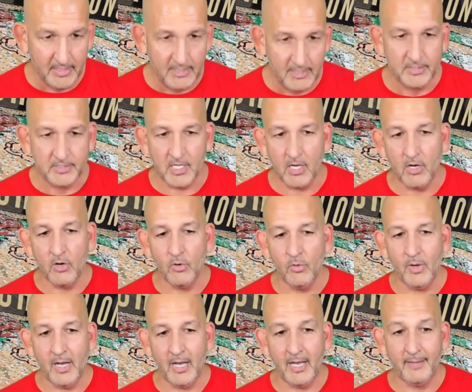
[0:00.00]
So,
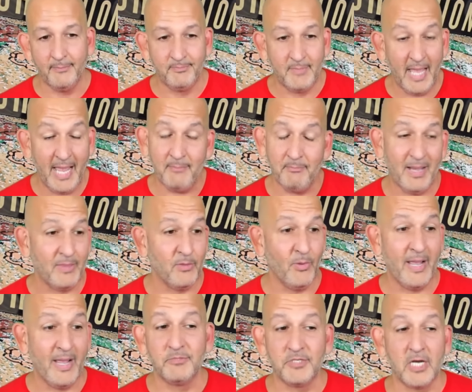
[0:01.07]
uh, hey, by the
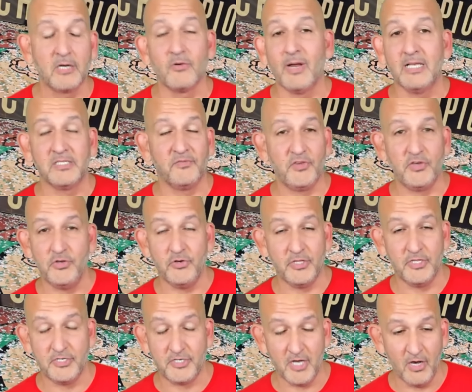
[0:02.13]
way, I'm John Karalis. If you're new to
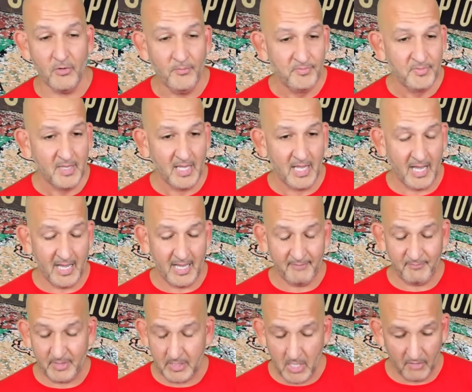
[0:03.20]
the show, uh, I've
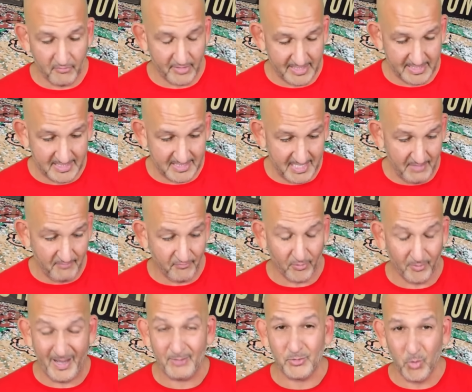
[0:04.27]
been covering this team for
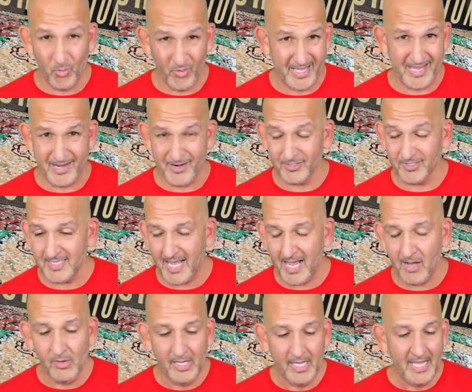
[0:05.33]
about 20 years
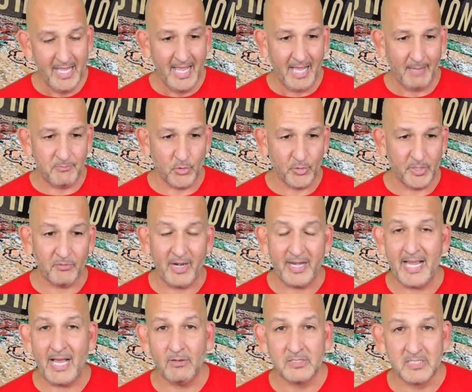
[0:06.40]
now. I'm doing it right
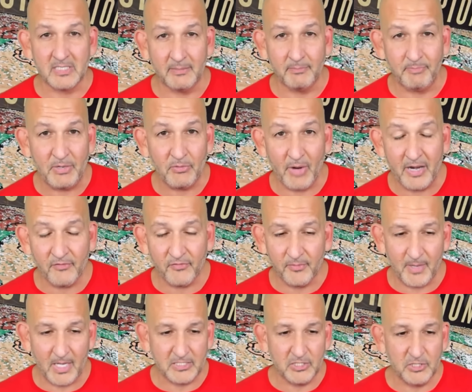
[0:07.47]
now as a beat writer for
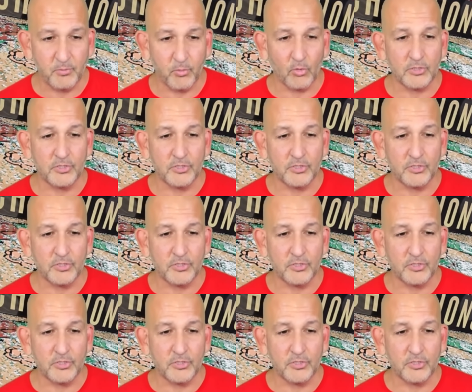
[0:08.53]
Boston Sports